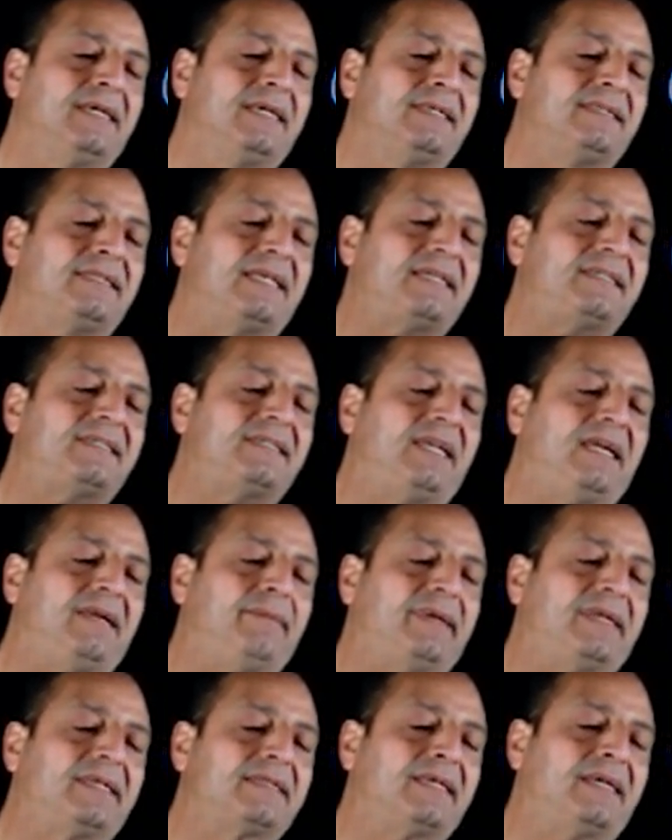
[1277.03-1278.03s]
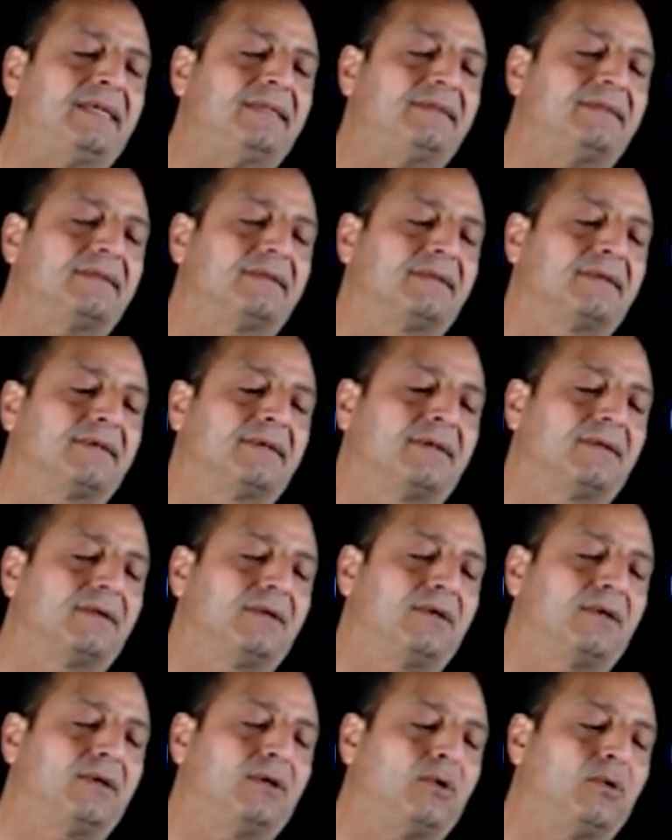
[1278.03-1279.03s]
This represent
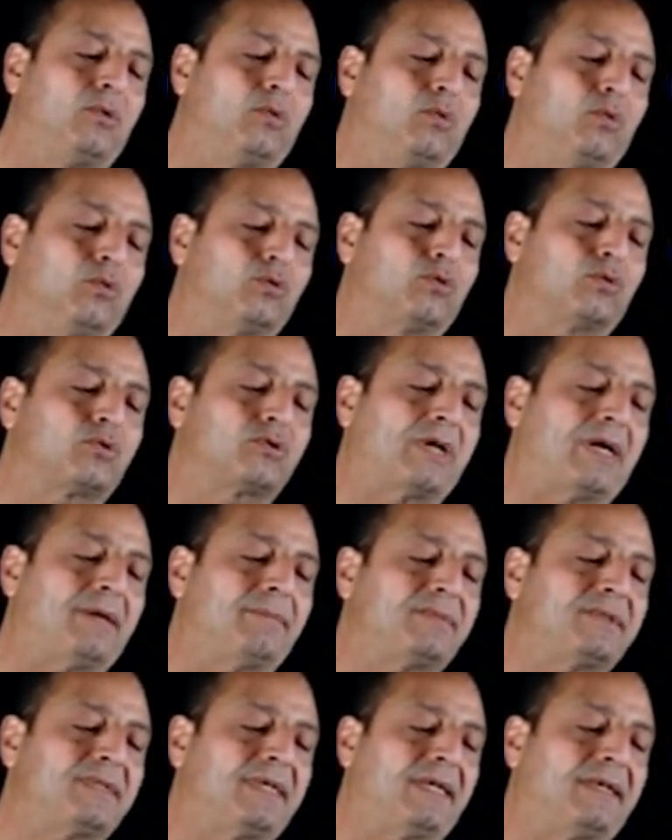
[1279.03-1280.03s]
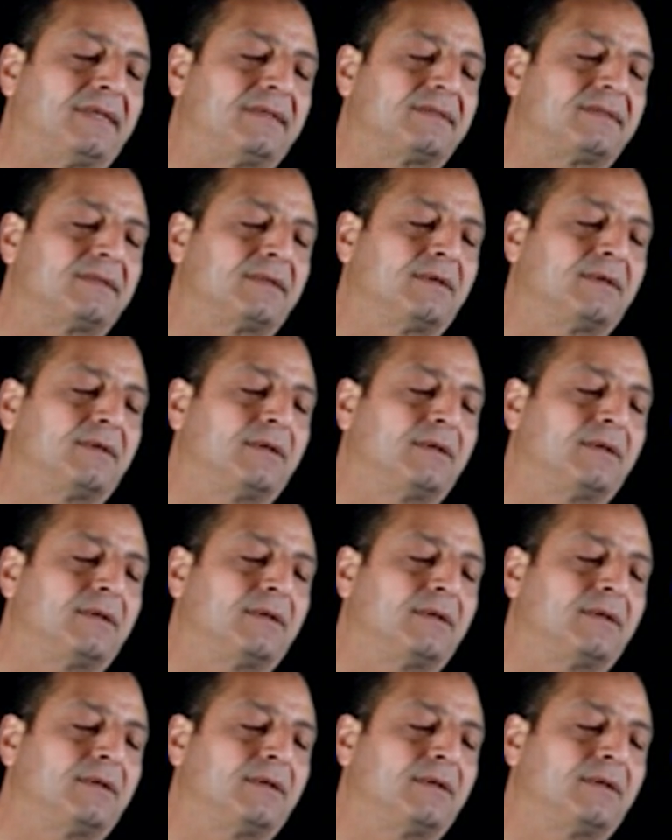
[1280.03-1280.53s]
autosome cells.